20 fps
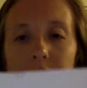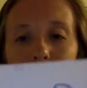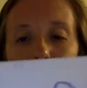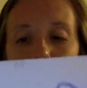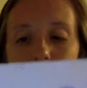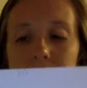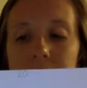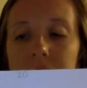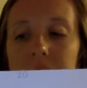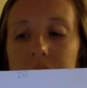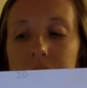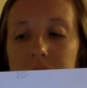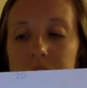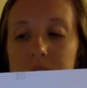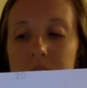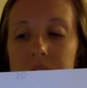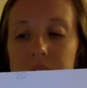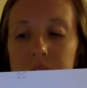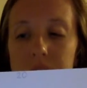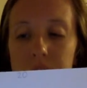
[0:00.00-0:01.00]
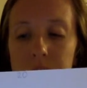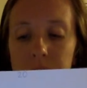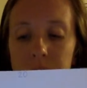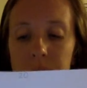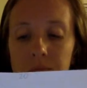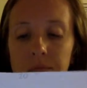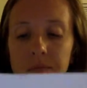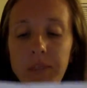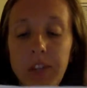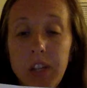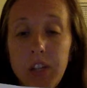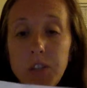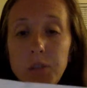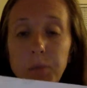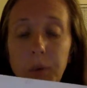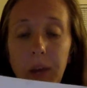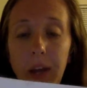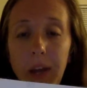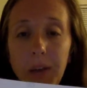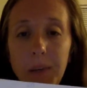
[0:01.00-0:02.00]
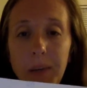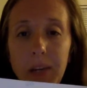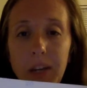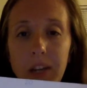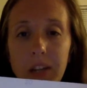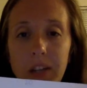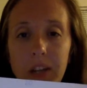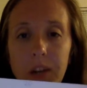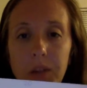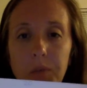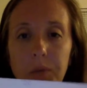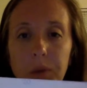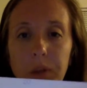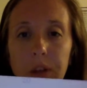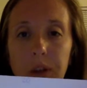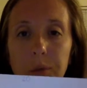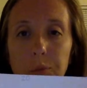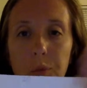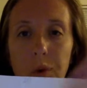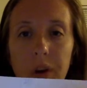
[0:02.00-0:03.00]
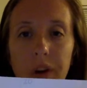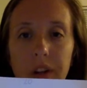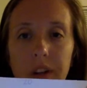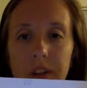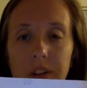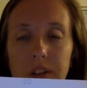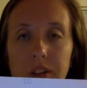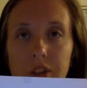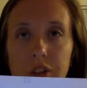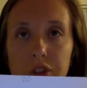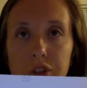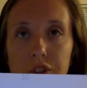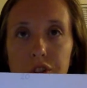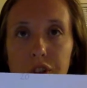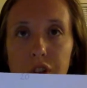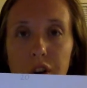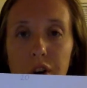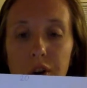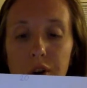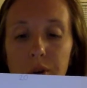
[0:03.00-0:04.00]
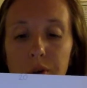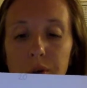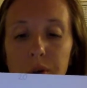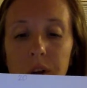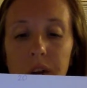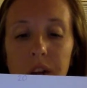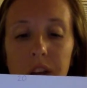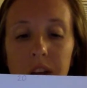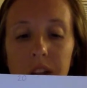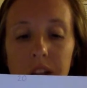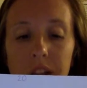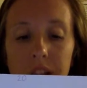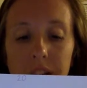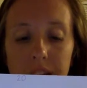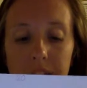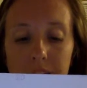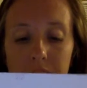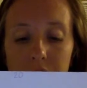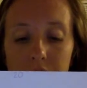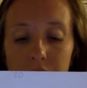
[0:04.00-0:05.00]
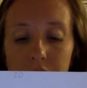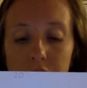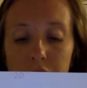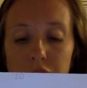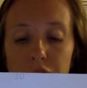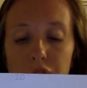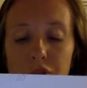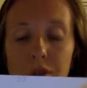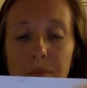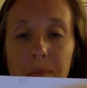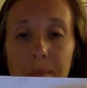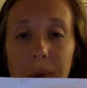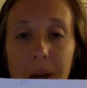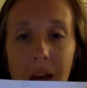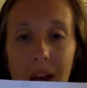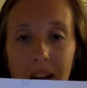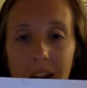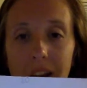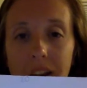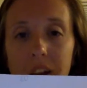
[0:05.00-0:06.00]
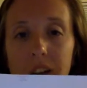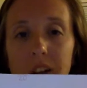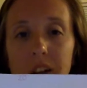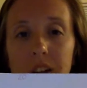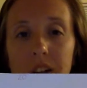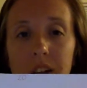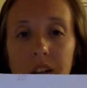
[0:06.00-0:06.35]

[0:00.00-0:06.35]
did this this way because I really wanted to show like a dramatic